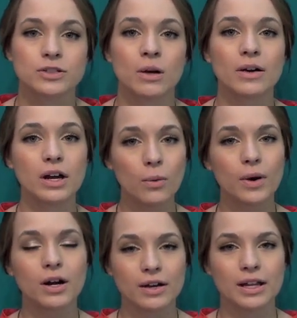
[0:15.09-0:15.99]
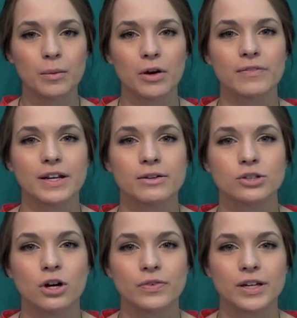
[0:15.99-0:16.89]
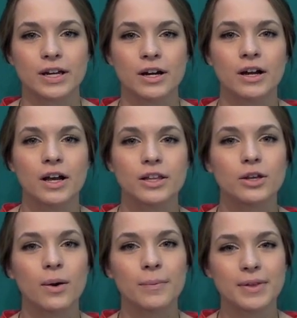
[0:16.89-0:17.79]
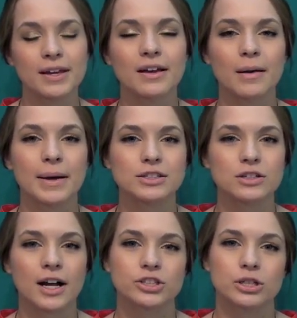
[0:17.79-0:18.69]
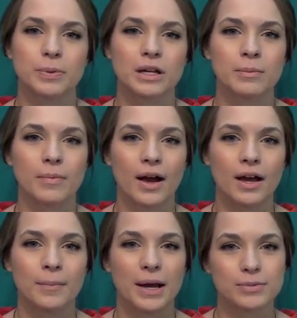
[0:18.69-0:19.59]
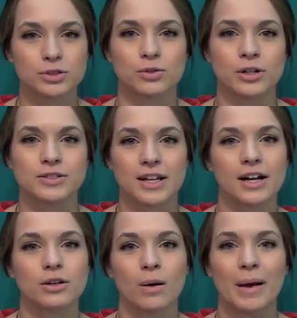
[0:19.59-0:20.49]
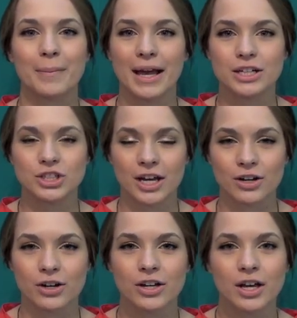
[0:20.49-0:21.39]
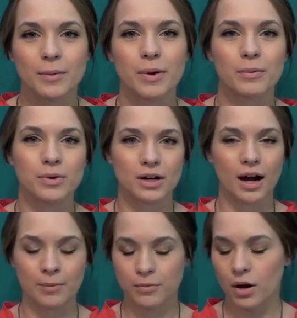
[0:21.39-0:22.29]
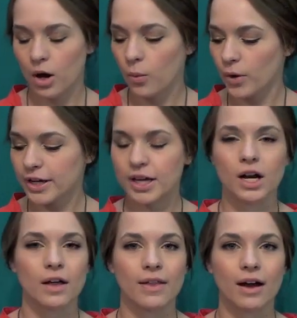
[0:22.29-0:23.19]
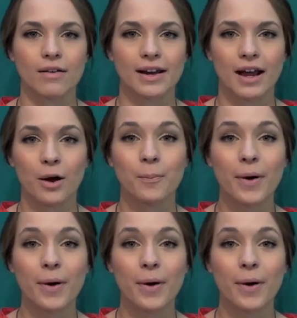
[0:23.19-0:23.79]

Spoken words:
So I'm going to work on getting more videos over here, though I'm thinking I might start actually putting my makeup tutorials that I do on my main channel, but I'm working on that right now.